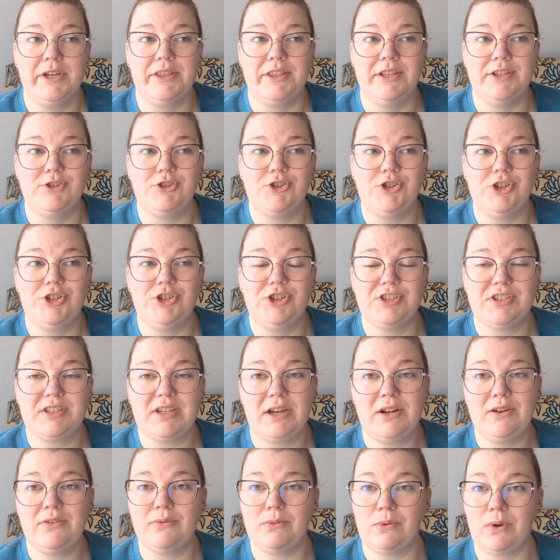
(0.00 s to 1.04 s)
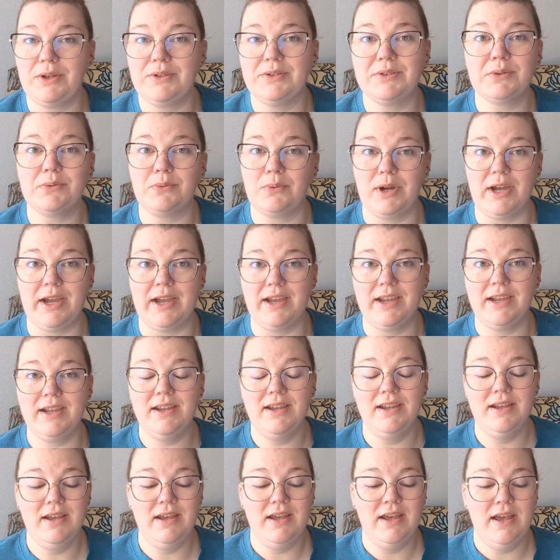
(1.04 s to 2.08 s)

and then she just kind of runs away.